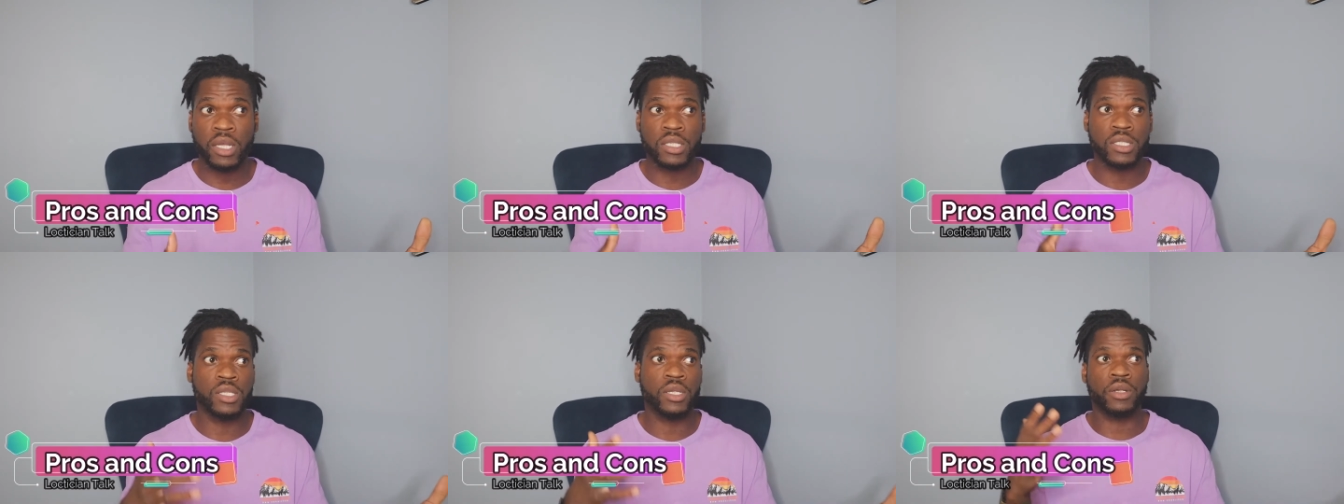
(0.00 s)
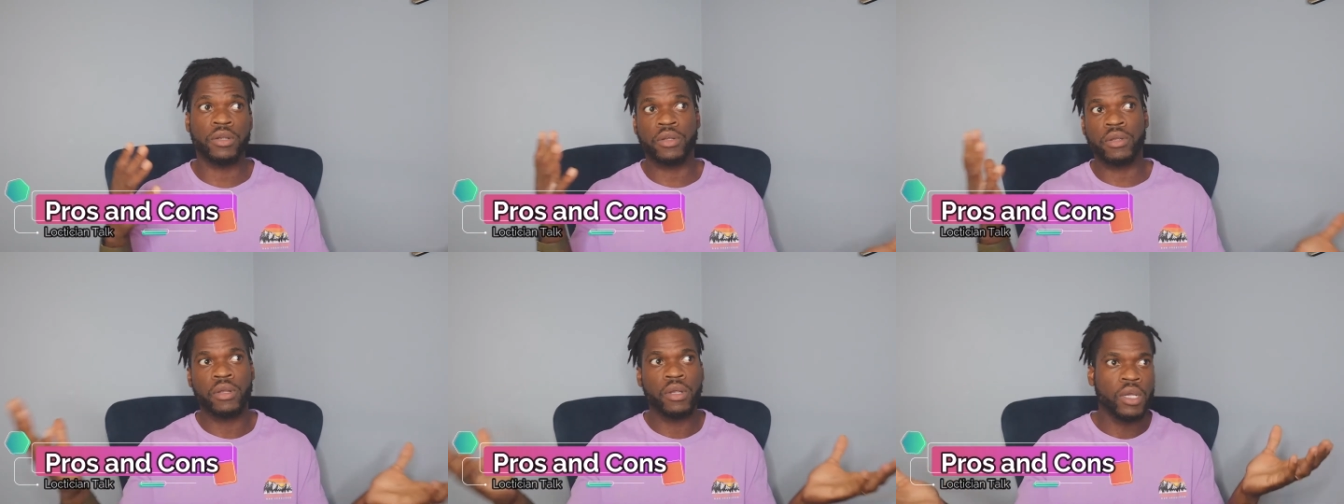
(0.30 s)
Because
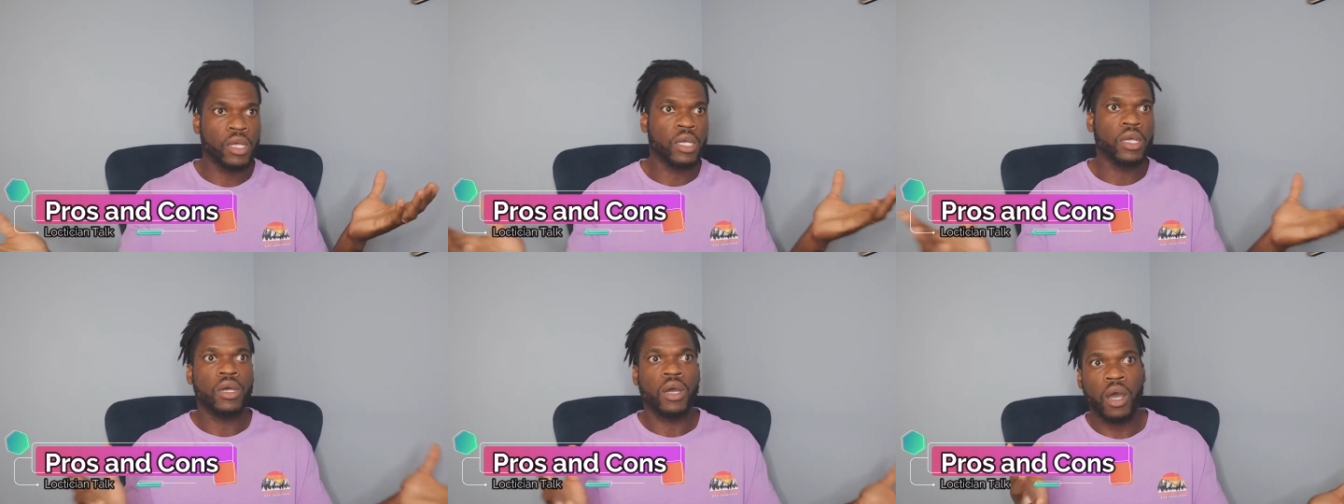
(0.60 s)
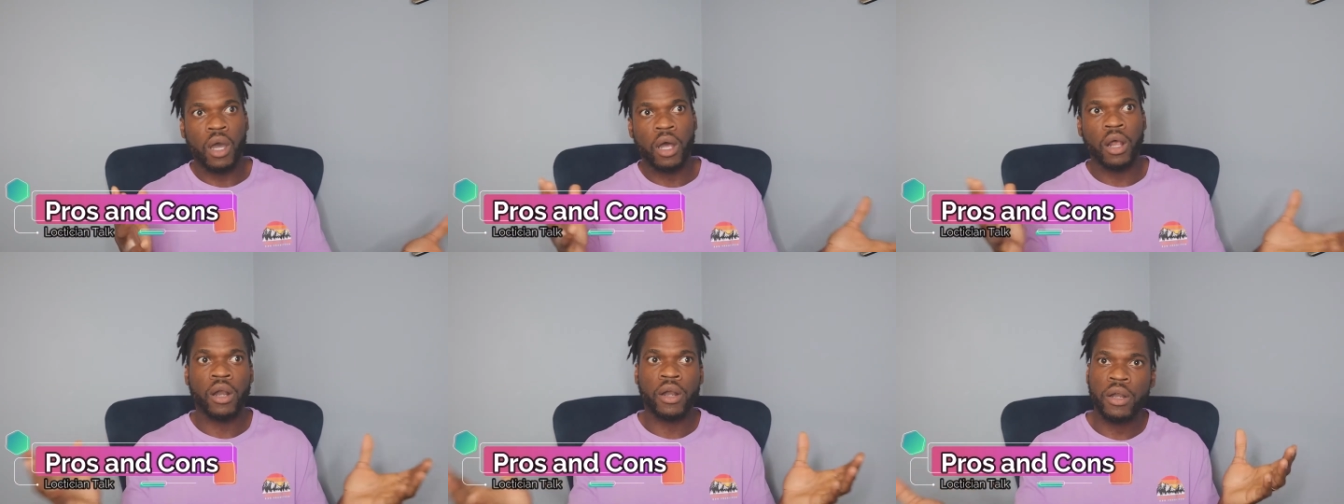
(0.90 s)
there
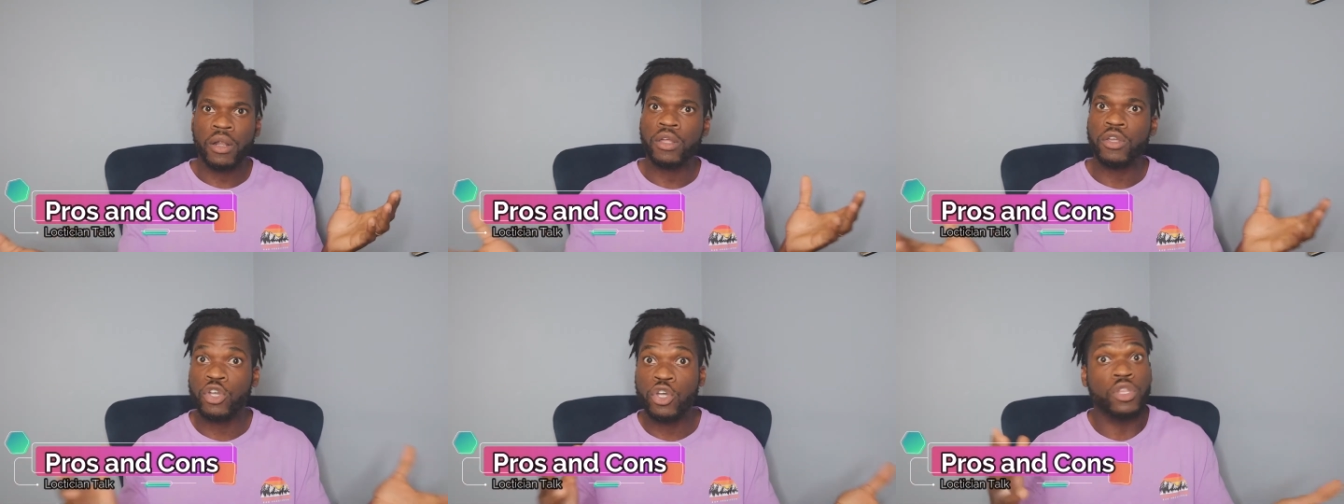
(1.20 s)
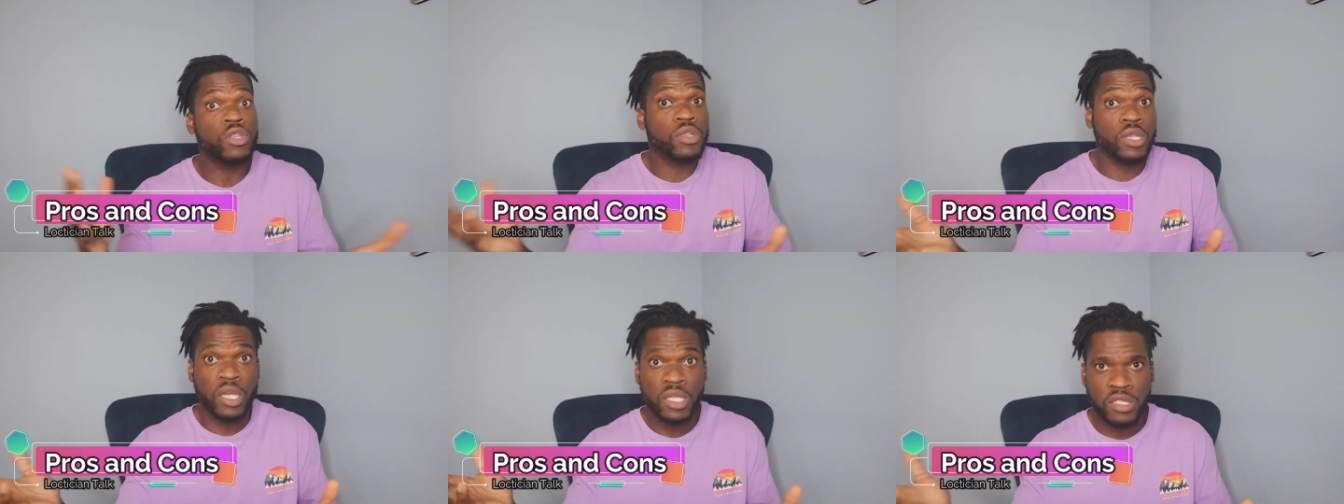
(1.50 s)
are
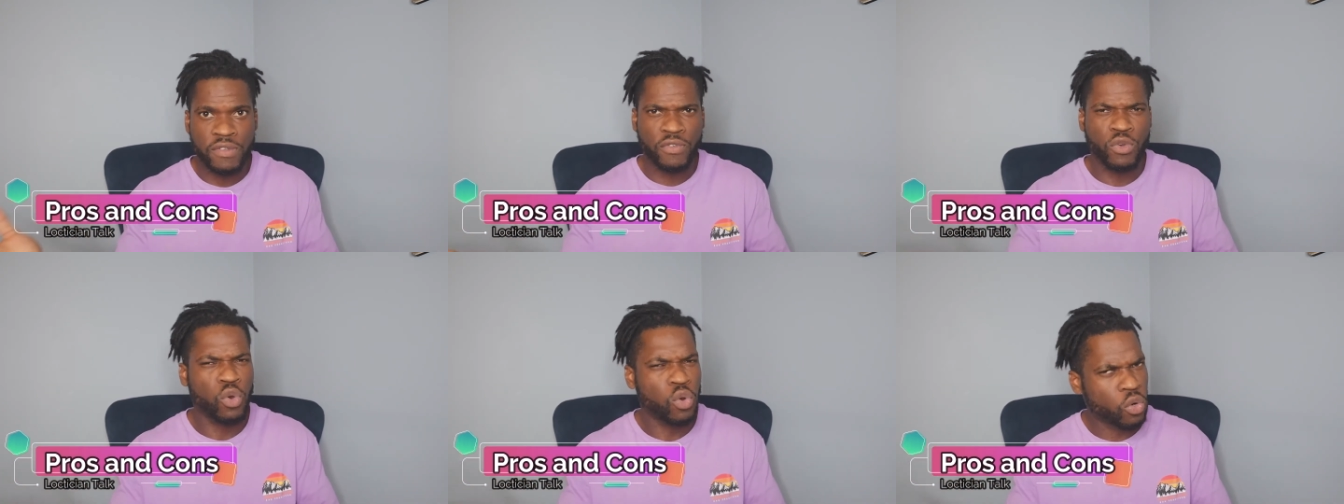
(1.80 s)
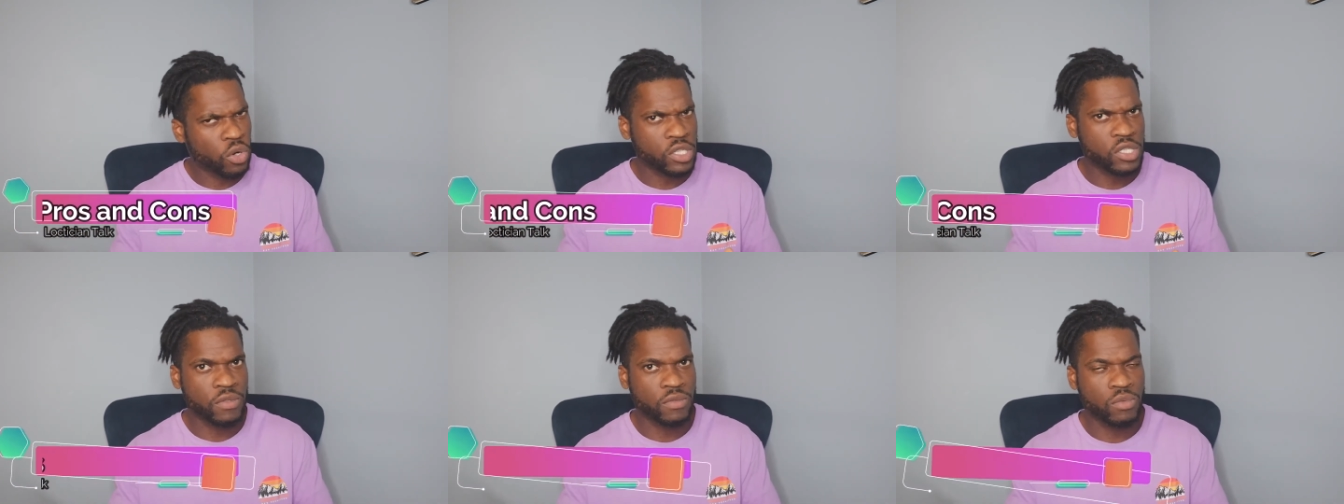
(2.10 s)
good things, of
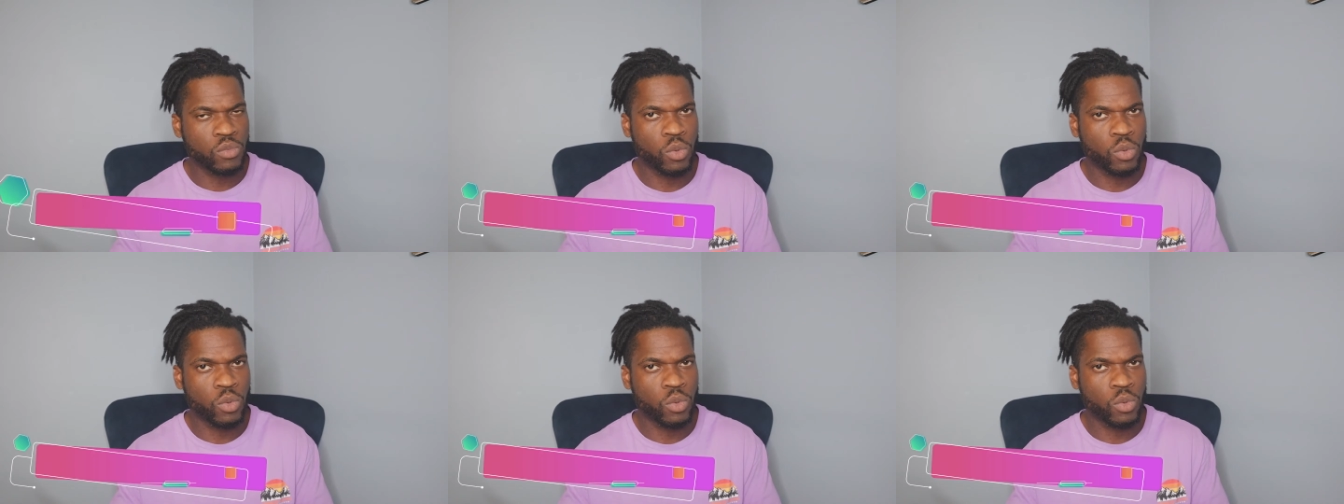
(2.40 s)
course,